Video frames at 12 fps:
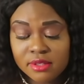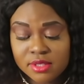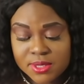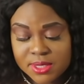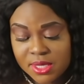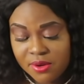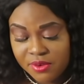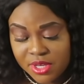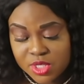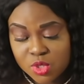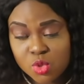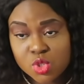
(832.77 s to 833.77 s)
Siri
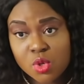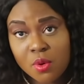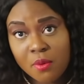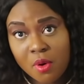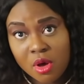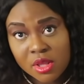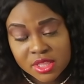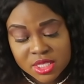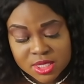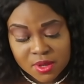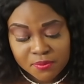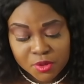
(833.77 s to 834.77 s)
is also on
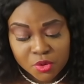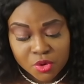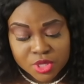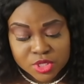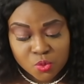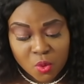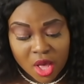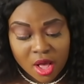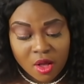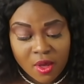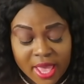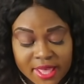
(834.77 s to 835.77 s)
this computer as
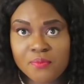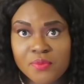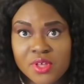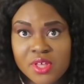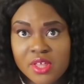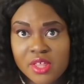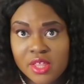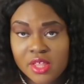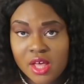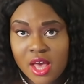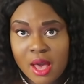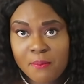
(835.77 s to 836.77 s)
well.
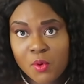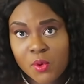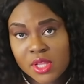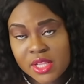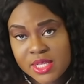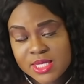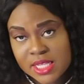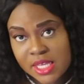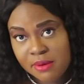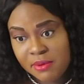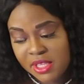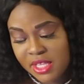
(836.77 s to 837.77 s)
Apple is
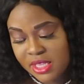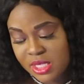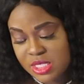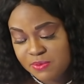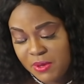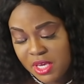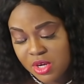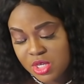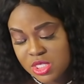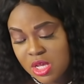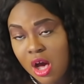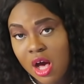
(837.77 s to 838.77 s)
claiming that the
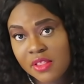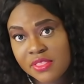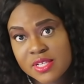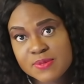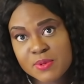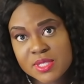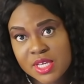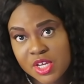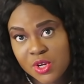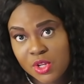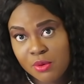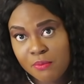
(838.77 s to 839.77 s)
speakers on this
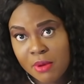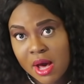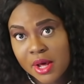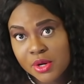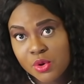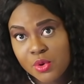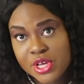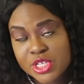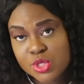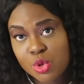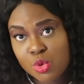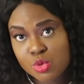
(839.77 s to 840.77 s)
particular model
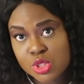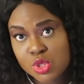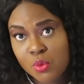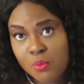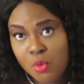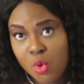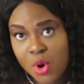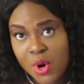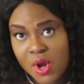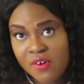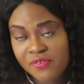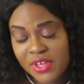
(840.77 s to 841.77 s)
is also more of